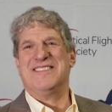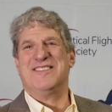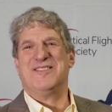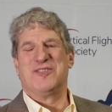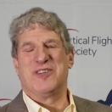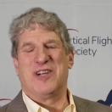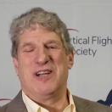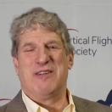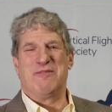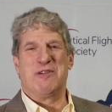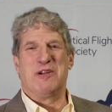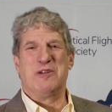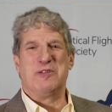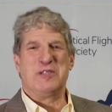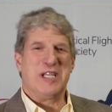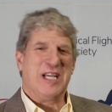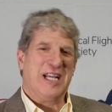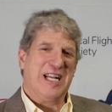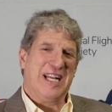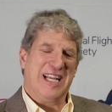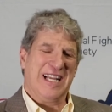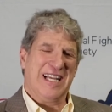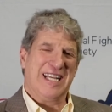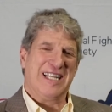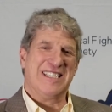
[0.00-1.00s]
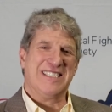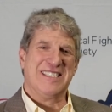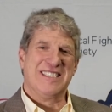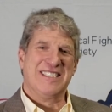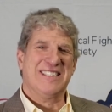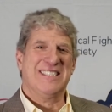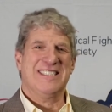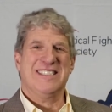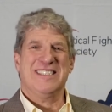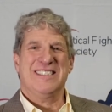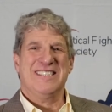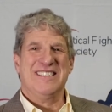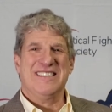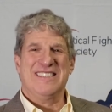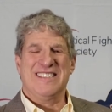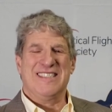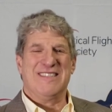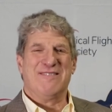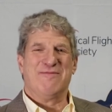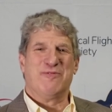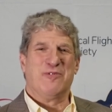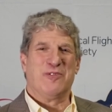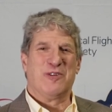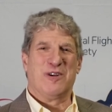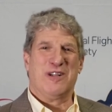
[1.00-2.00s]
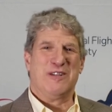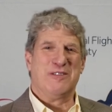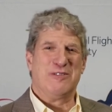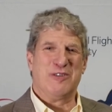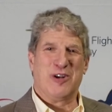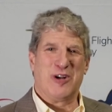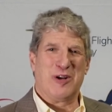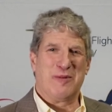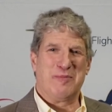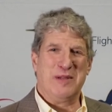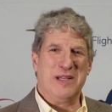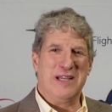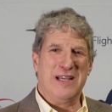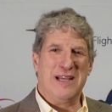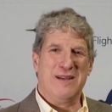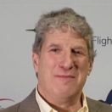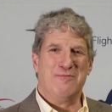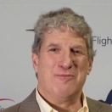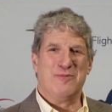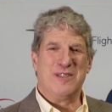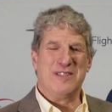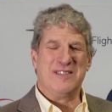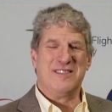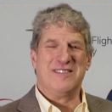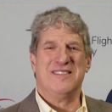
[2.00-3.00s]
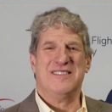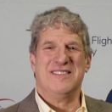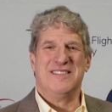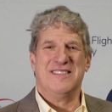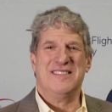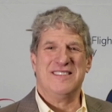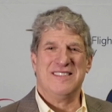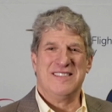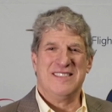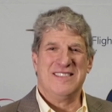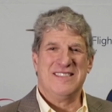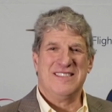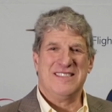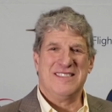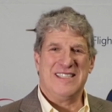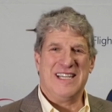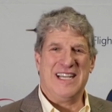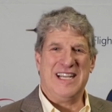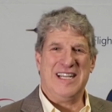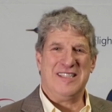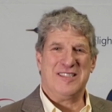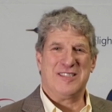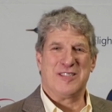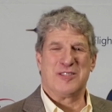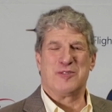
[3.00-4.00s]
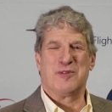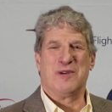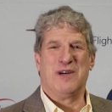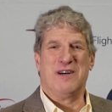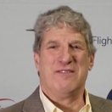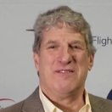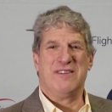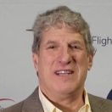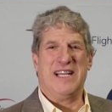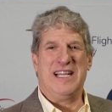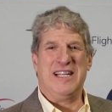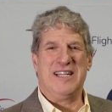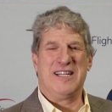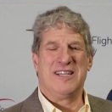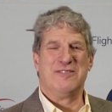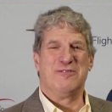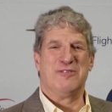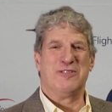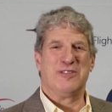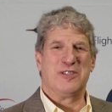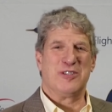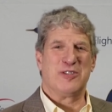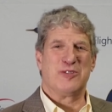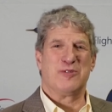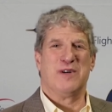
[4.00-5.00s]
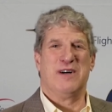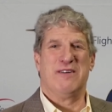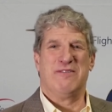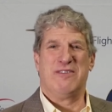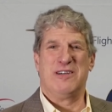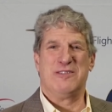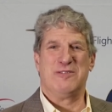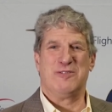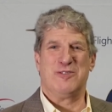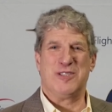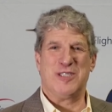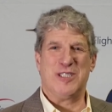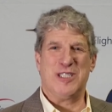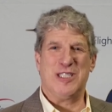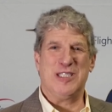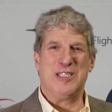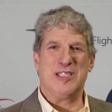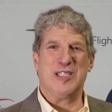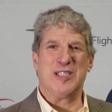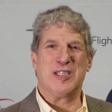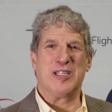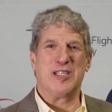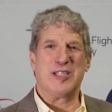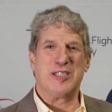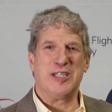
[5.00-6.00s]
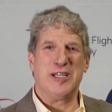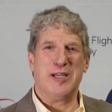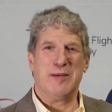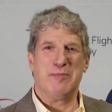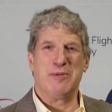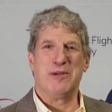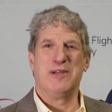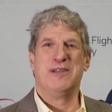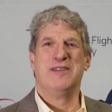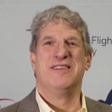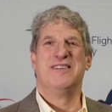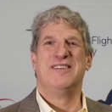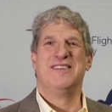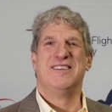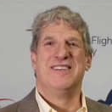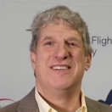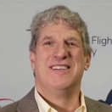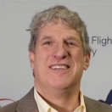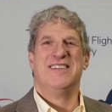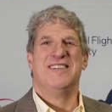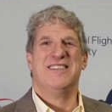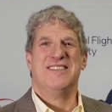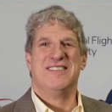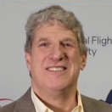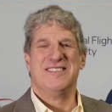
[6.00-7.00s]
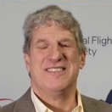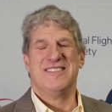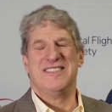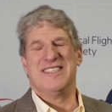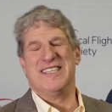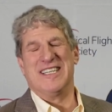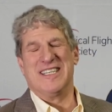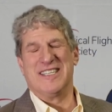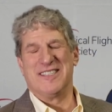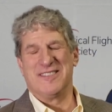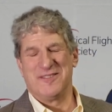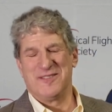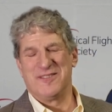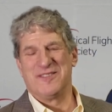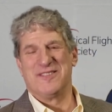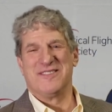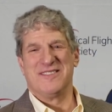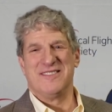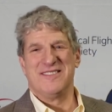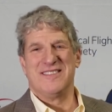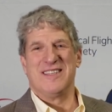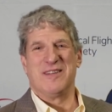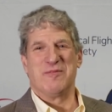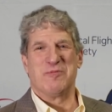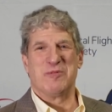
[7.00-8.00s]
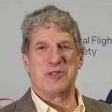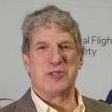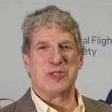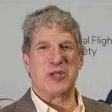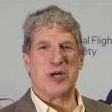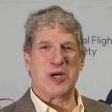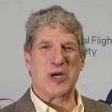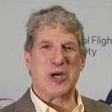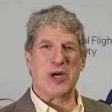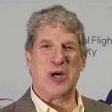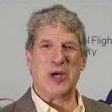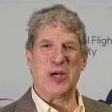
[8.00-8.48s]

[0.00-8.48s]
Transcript: Try rotating it at 400 RPM with 8 to 12, 800 to 1200 Gs at the tip. Yeah, and we'll talk